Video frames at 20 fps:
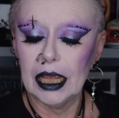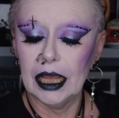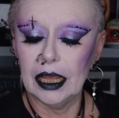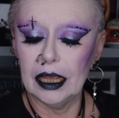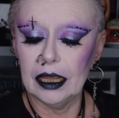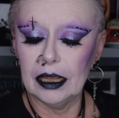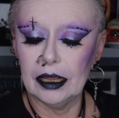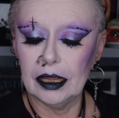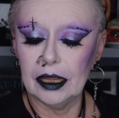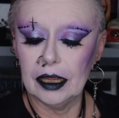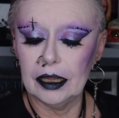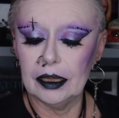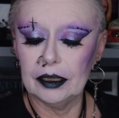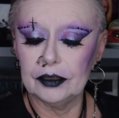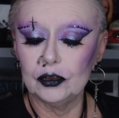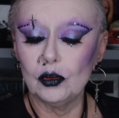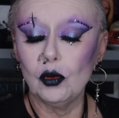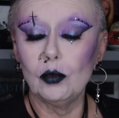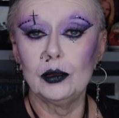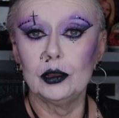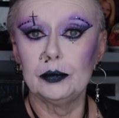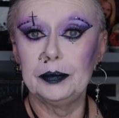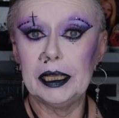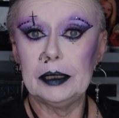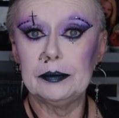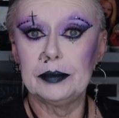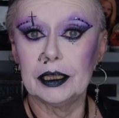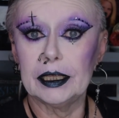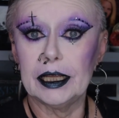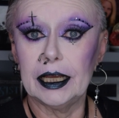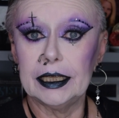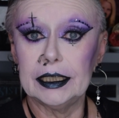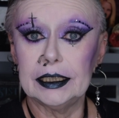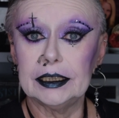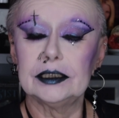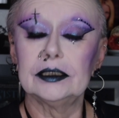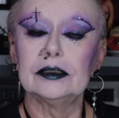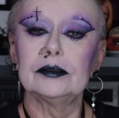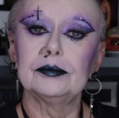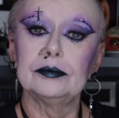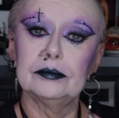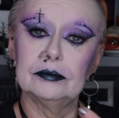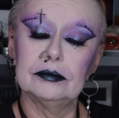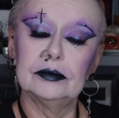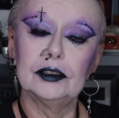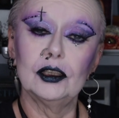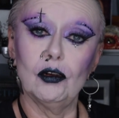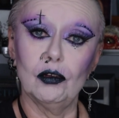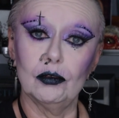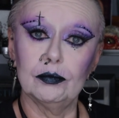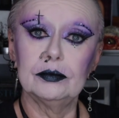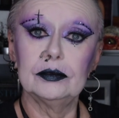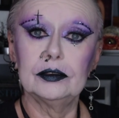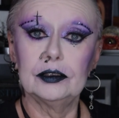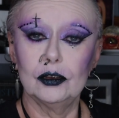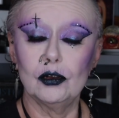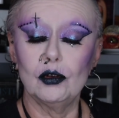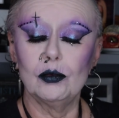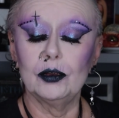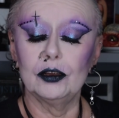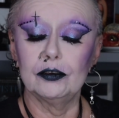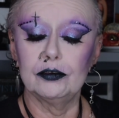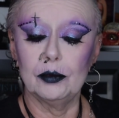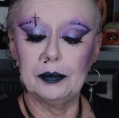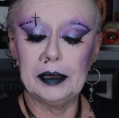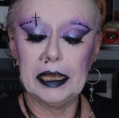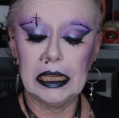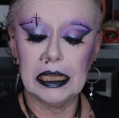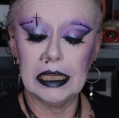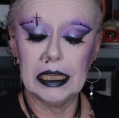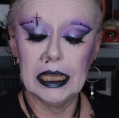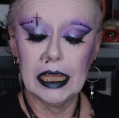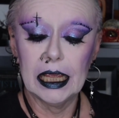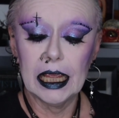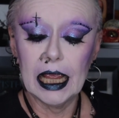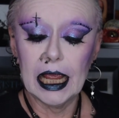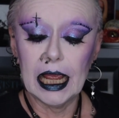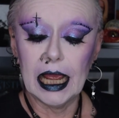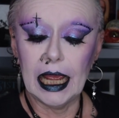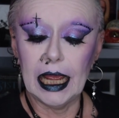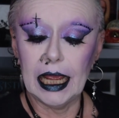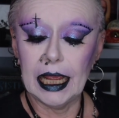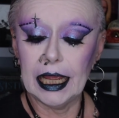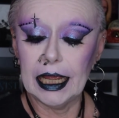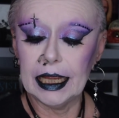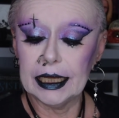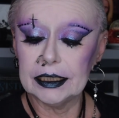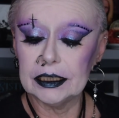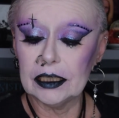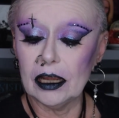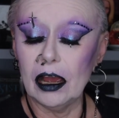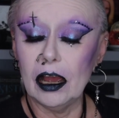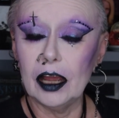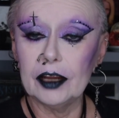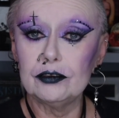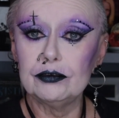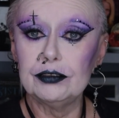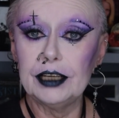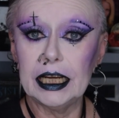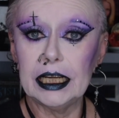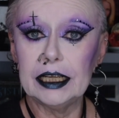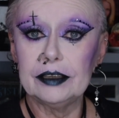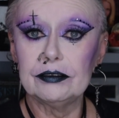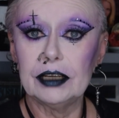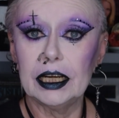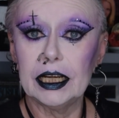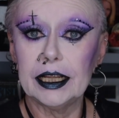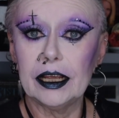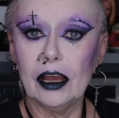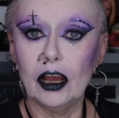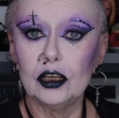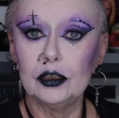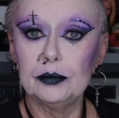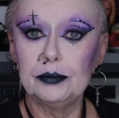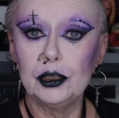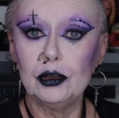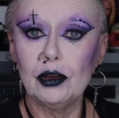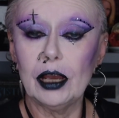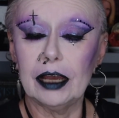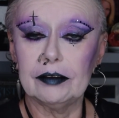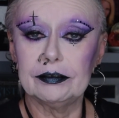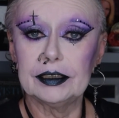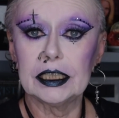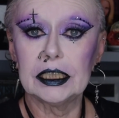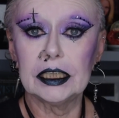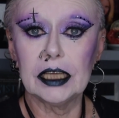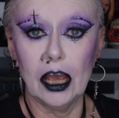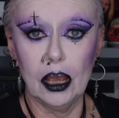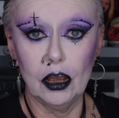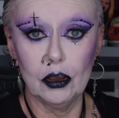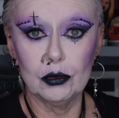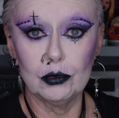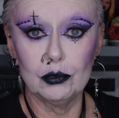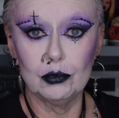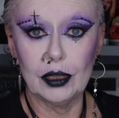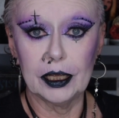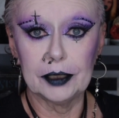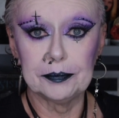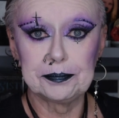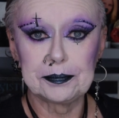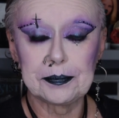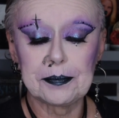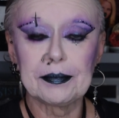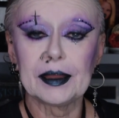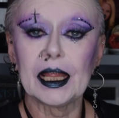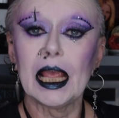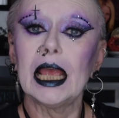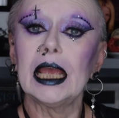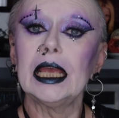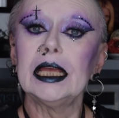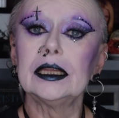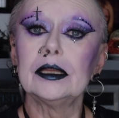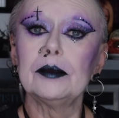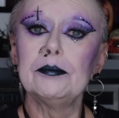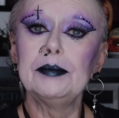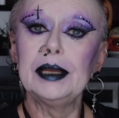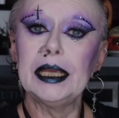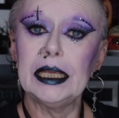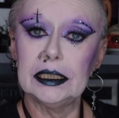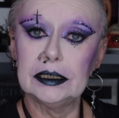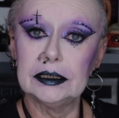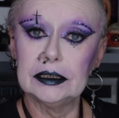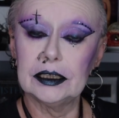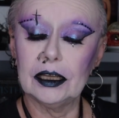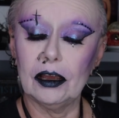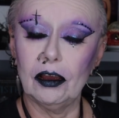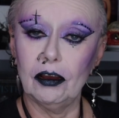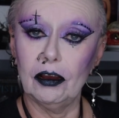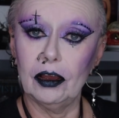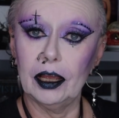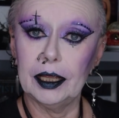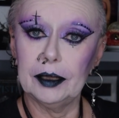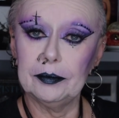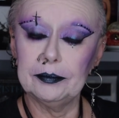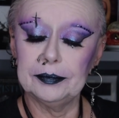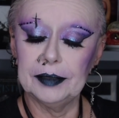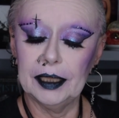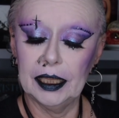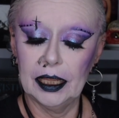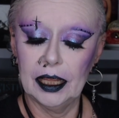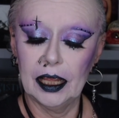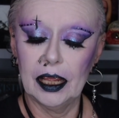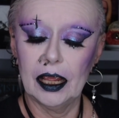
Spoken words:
Normal people, that is, not normal for me. And I really, really hope you have a go. In the meantime,